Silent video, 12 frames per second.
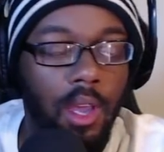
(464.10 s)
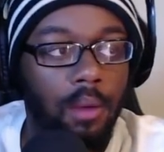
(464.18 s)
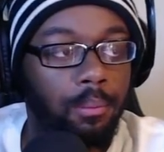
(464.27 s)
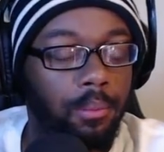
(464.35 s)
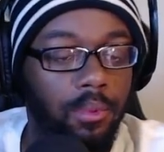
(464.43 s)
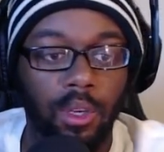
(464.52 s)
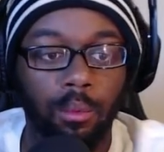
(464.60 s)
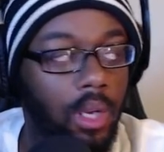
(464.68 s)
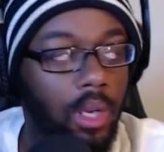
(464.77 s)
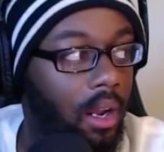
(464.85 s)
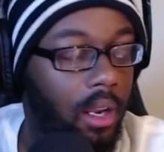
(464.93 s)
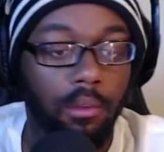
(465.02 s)
someone
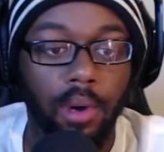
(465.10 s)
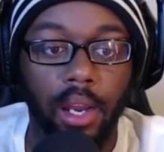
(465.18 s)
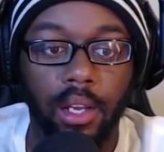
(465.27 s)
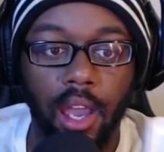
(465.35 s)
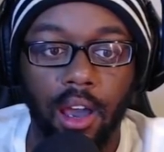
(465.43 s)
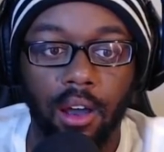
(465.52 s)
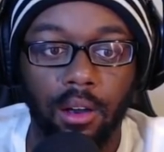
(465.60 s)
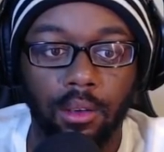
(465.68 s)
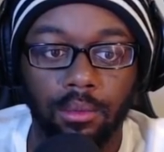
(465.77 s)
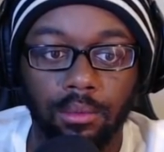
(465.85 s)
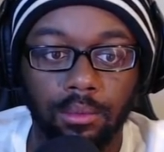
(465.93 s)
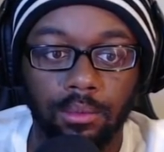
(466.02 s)
out here right now,
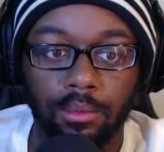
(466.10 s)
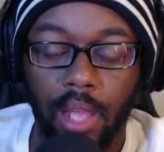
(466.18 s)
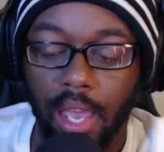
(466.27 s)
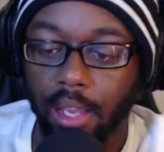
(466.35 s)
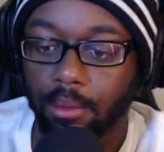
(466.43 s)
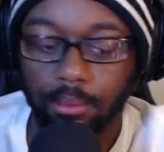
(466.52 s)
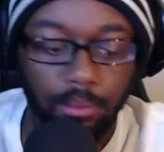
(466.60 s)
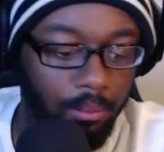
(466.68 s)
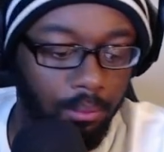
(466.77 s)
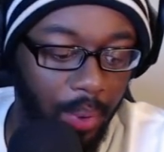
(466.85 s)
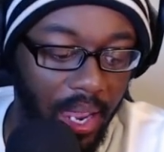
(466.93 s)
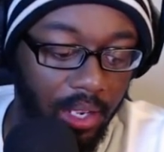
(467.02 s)
like,
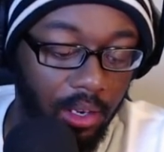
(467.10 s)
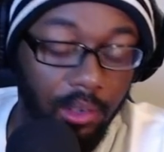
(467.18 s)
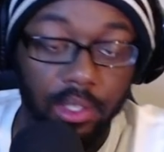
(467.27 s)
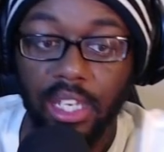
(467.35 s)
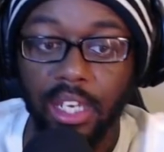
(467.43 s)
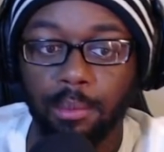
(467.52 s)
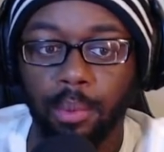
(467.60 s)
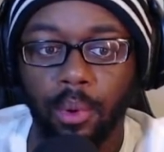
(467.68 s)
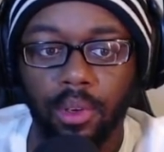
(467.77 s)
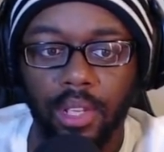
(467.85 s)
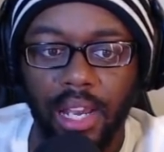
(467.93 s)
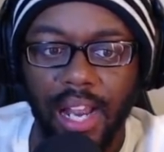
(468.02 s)
banging on the
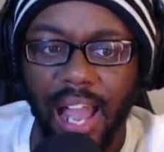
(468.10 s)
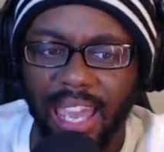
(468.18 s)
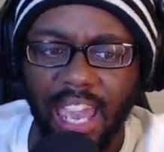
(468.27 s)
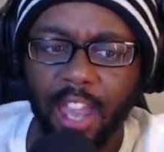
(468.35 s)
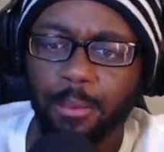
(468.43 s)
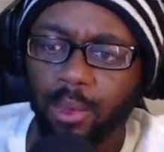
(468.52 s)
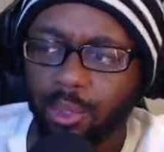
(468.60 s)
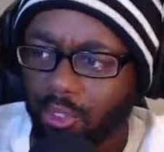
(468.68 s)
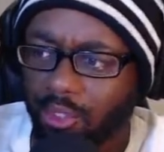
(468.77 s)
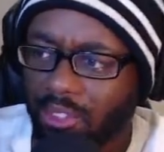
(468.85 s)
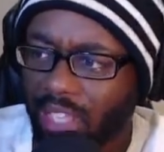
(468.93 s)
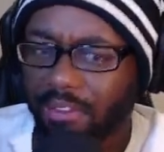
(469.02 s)
keyboard like, I can't pull
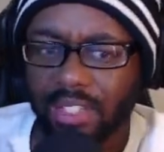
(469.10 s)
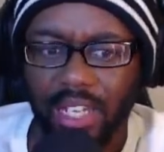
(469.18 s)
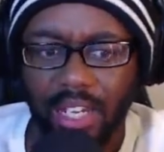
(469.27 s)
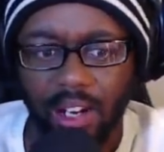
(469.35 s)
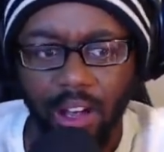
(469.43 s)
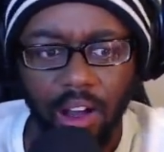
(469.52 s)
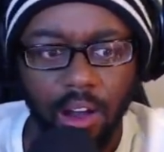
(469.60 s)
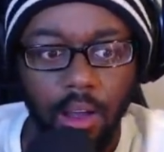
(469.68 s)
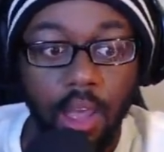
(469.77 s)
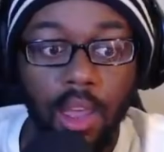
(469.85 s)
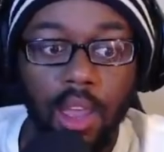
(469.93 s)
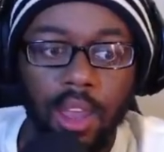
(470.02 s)
17 at all.
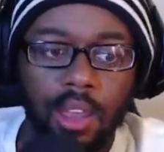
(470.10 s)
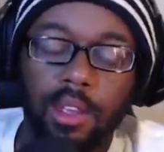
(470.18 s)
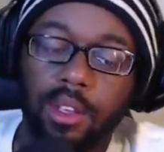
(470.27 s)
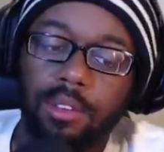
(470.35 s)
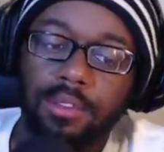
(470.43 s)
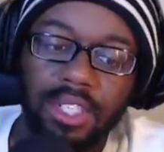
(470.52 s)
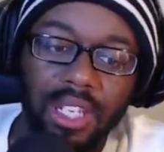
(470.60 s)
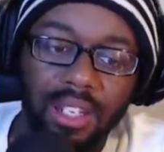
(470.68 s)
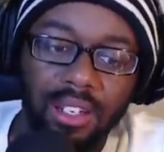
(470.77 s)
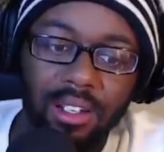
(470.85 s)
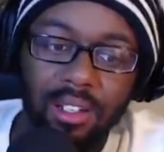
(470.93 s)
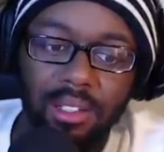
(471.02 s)
Vegeta,